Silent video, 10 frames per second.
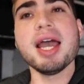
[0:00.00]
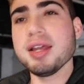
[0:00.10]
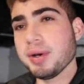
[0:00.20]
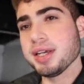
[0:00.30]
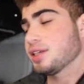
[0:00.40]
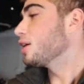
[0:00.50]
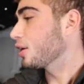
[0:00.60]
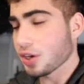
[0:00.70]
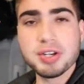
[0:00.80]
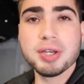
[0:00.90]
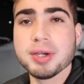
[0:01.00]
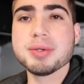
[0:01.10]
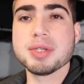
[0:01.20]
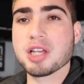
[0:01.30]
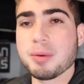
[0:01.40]
Anyways, good
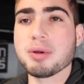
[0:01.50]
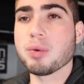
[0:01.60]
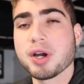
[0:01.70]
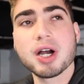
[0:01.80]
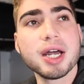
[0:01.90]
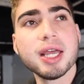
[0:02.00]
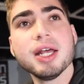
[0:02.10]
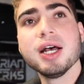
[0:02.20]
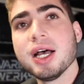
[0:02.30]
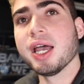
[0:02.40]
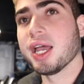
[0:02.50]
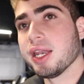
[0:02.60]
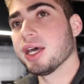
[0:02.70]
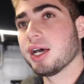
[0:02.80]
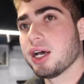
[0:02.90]
news. He's gonna be able to work on it.
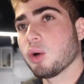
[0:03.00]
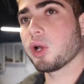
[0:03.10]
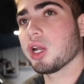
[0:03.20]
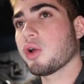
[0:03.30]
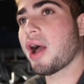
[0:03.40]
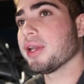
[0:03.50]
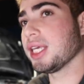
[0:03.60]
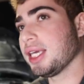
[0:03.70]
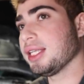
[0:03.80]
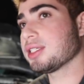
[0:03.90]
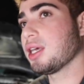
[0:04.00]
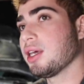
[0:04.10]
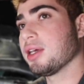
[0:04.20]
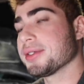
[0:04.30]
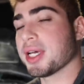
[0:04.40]
And uh, we're gonna go out and eat.
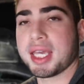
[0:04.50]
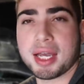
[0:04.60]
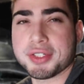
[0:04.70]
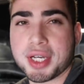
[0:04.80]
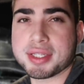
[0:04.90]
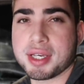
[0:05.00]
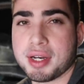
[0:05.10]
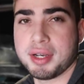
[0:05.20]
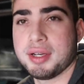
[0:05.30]
So I'll catch you guys later.